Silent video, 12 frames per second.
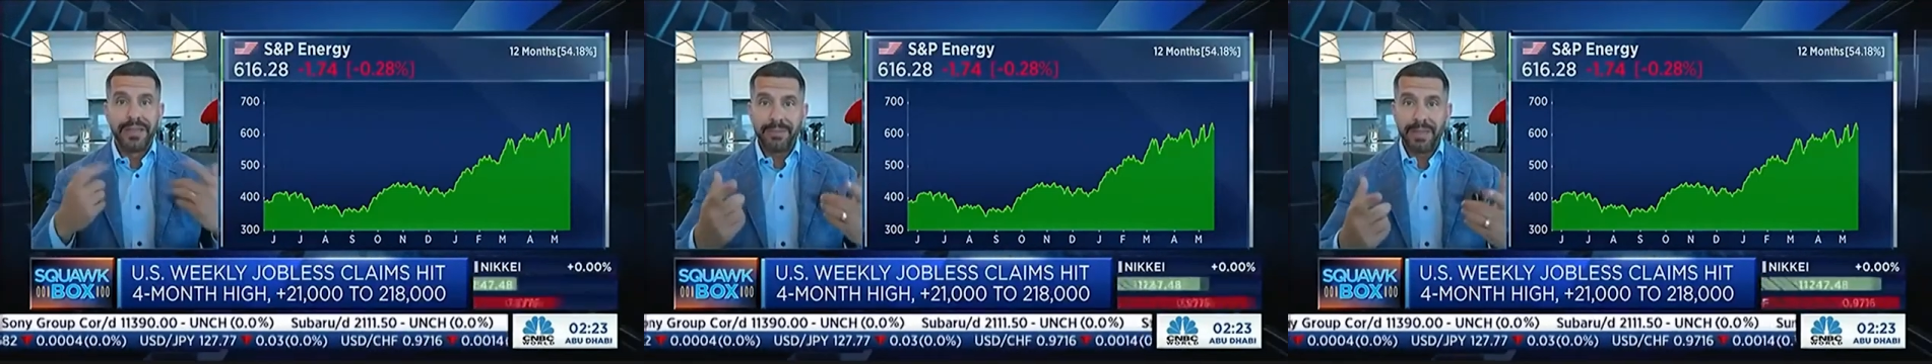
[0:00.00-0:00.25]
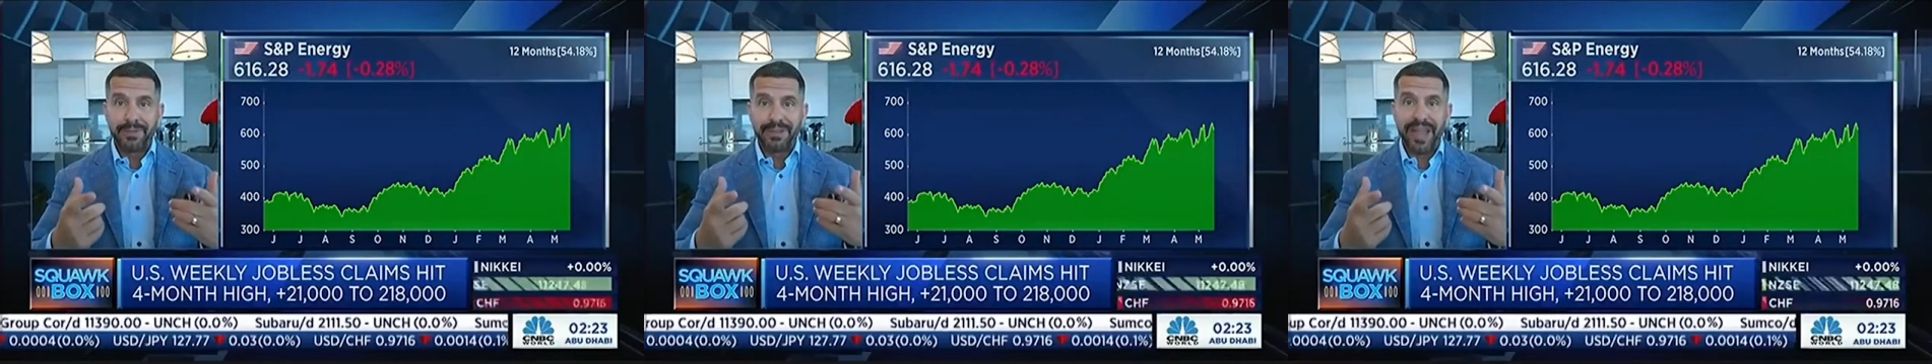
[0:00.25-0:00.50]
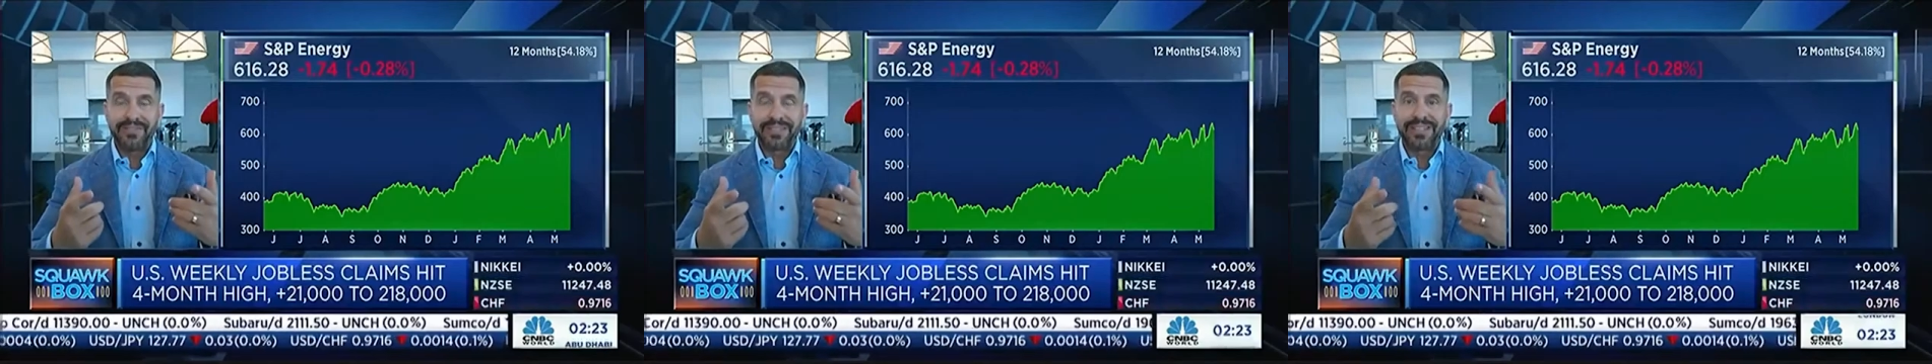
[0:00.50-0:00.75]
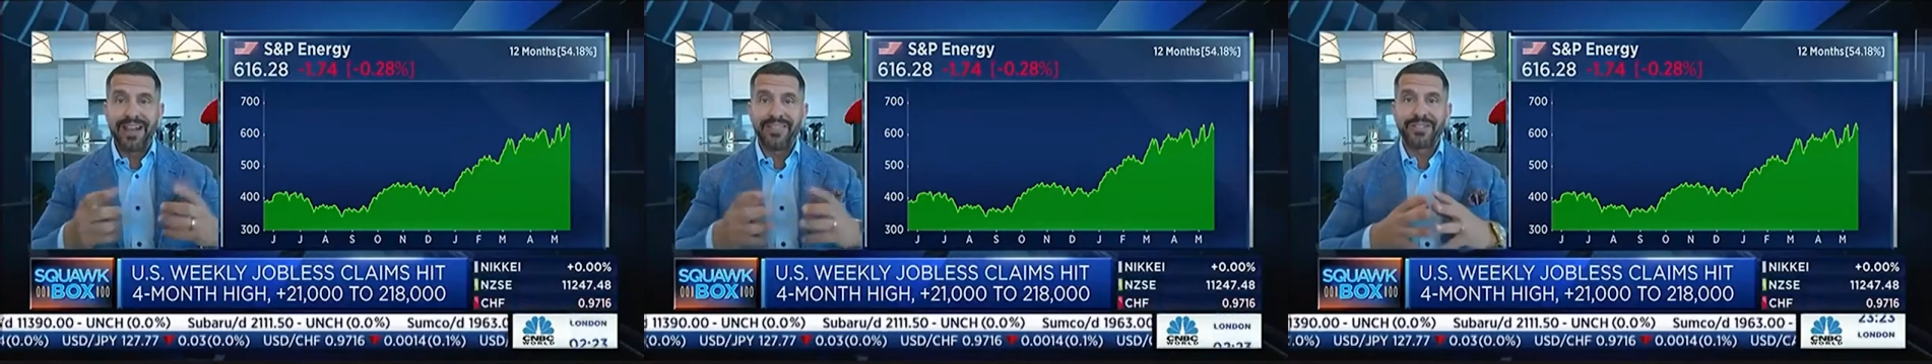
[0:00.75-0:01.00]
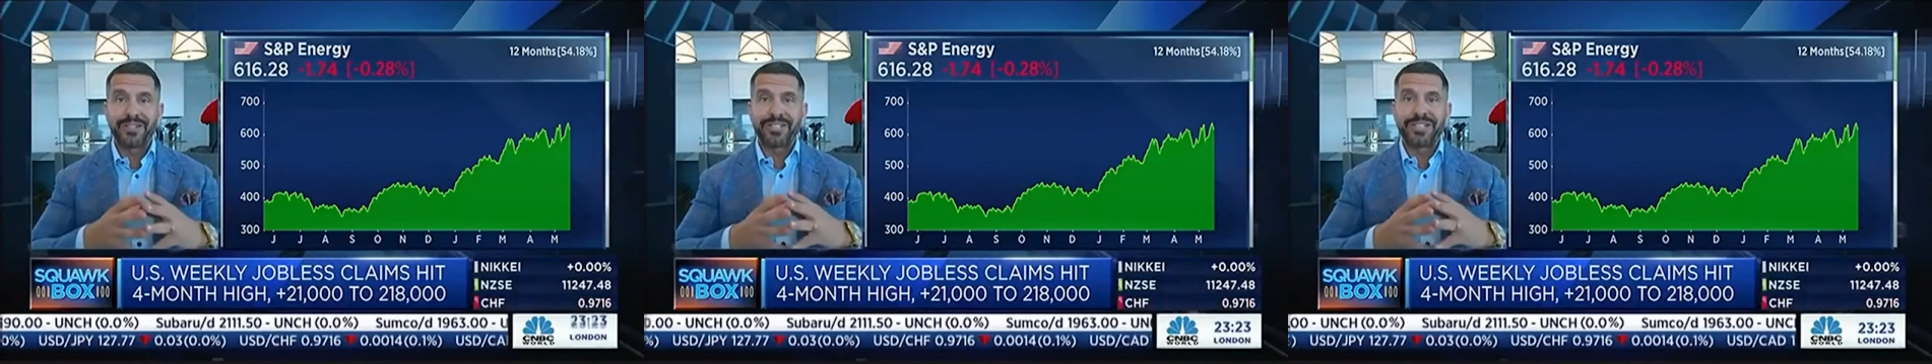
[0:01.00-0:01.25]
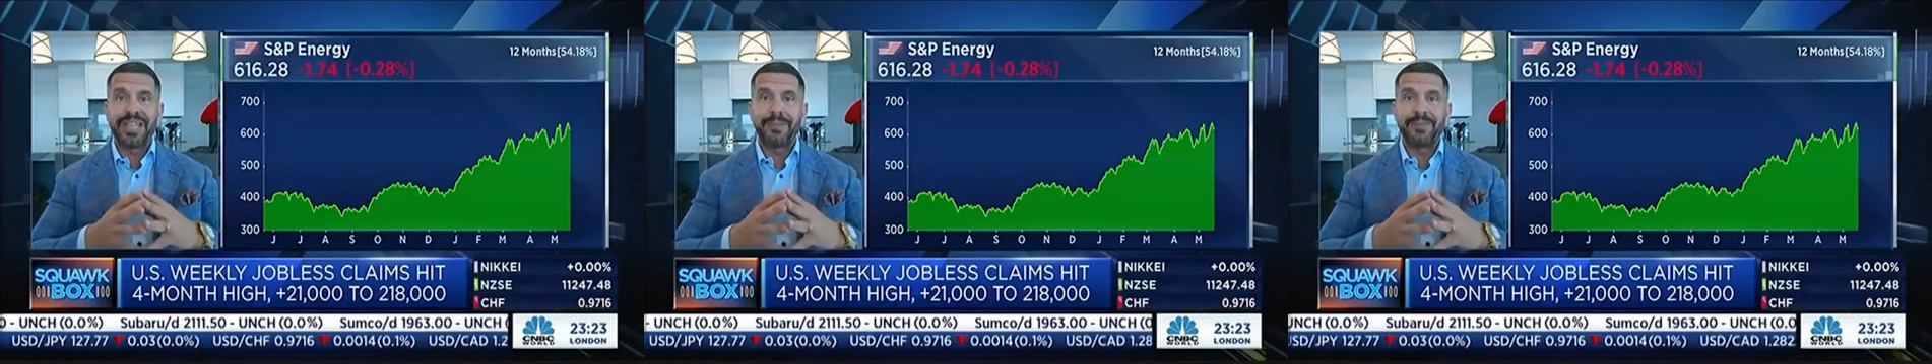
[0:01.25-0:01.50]
People haven't gotten their
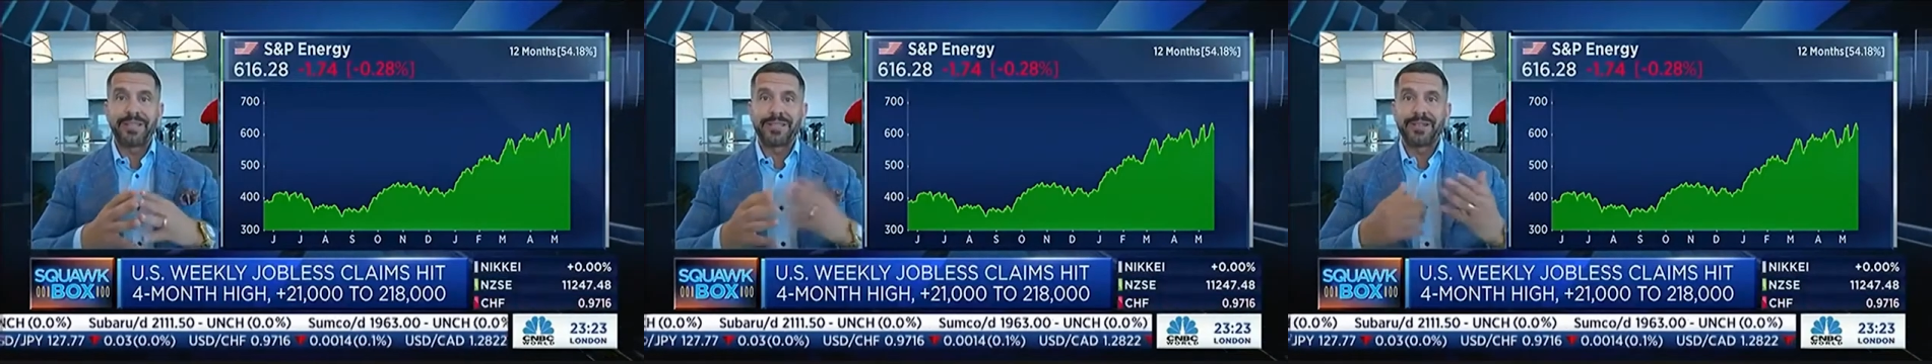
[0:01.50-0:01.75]
statements.